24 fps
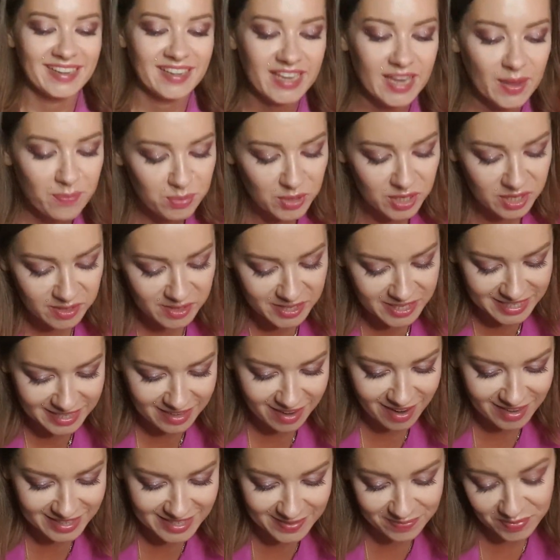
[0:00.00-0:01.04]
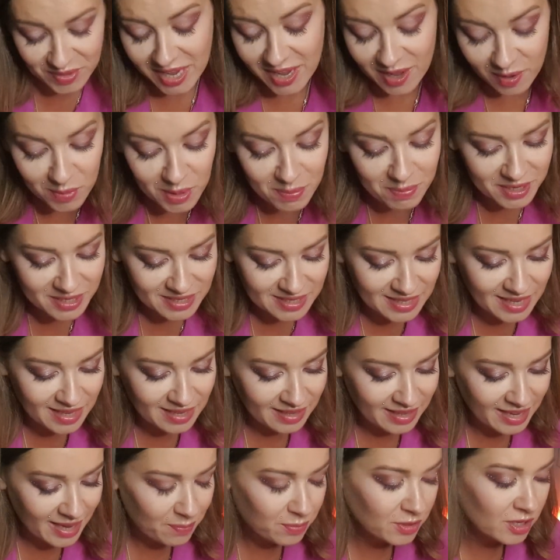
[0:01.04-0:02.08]
gap year starts. Maybe it's not
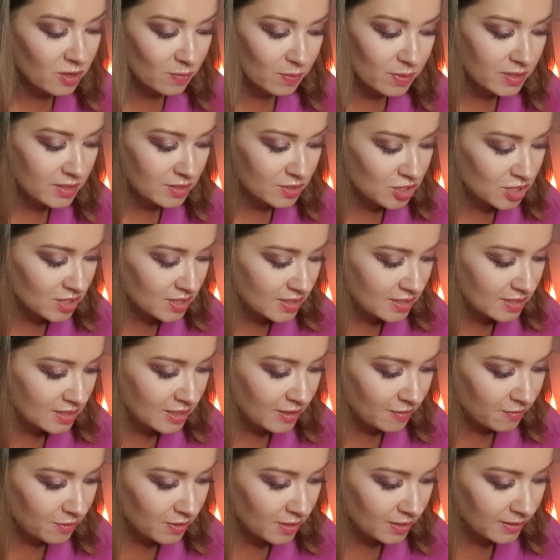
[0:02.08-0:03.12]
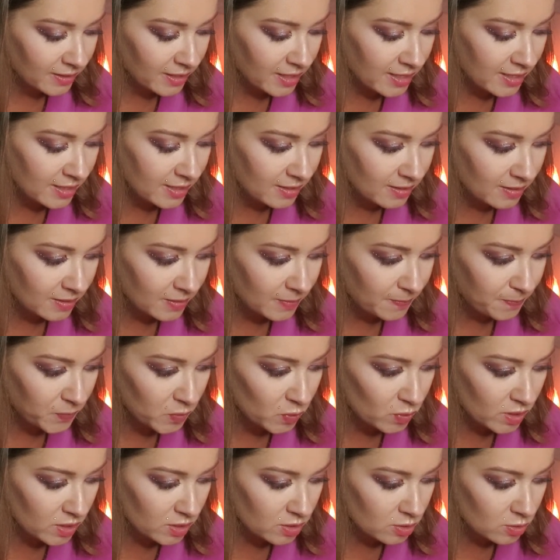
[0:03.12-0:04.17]
a gap year, but it just definitely,
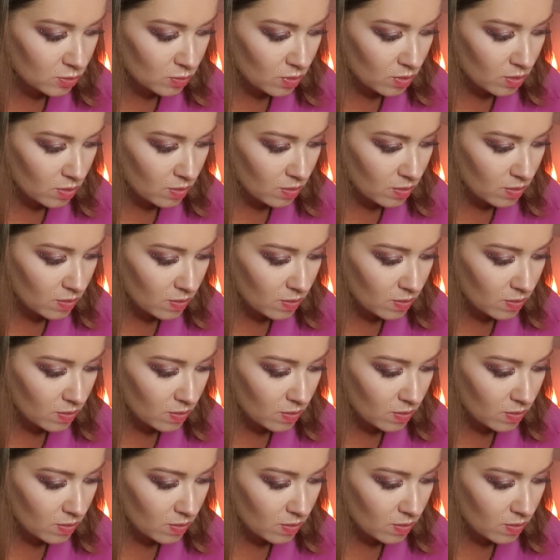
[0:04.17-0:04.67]
you need to